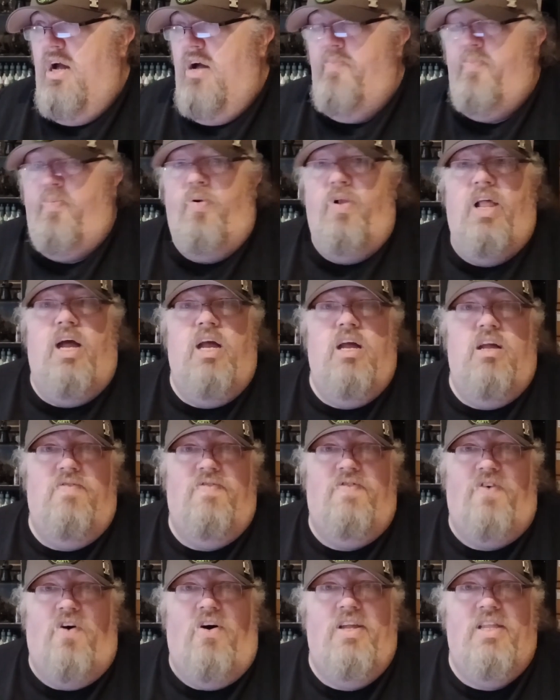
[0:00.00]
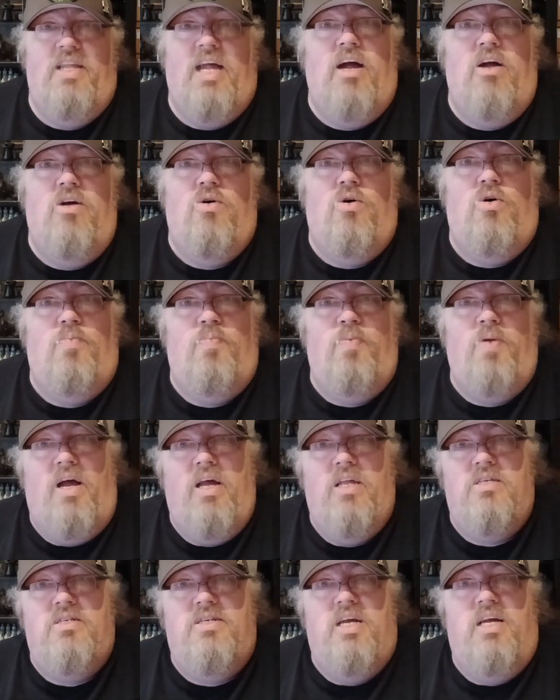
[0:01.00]
play and find out, or play
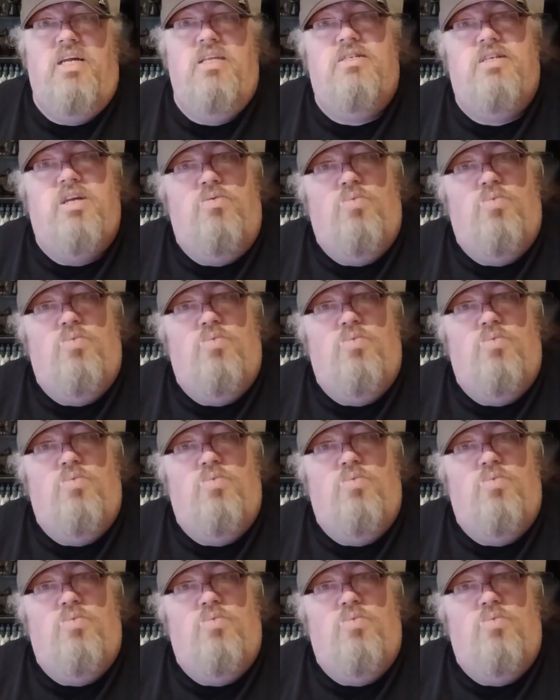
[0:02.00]
and see